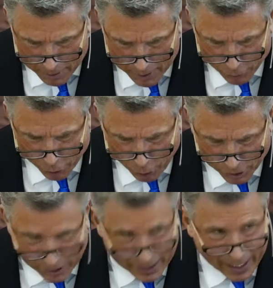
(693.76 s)
in
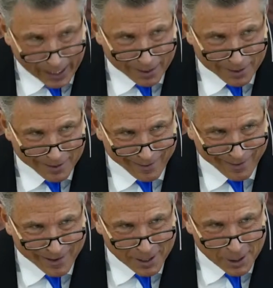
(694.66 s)
church today
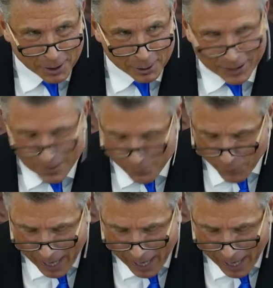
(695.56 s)
looking for